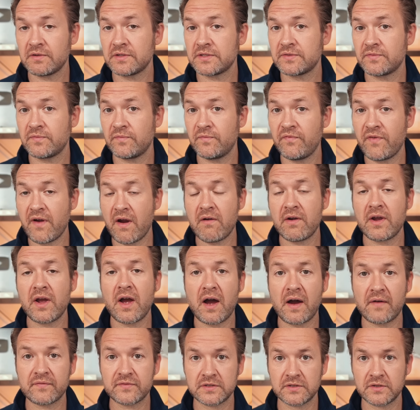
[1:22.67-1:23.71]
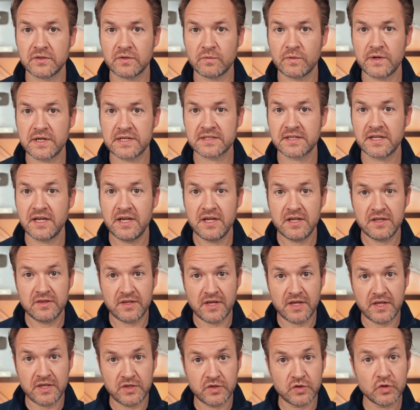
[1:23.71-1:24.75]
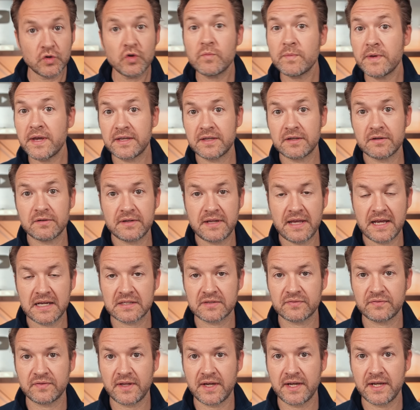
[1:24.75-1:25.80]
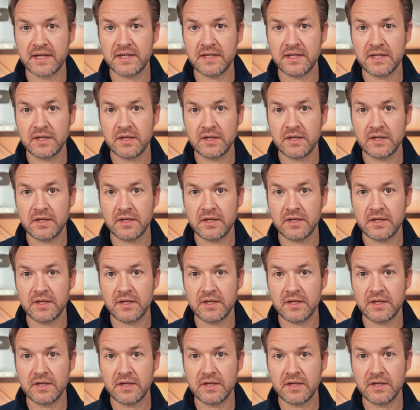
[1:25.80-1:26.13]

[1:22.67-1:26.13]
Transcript: is very often the risk that you'll make your next flight,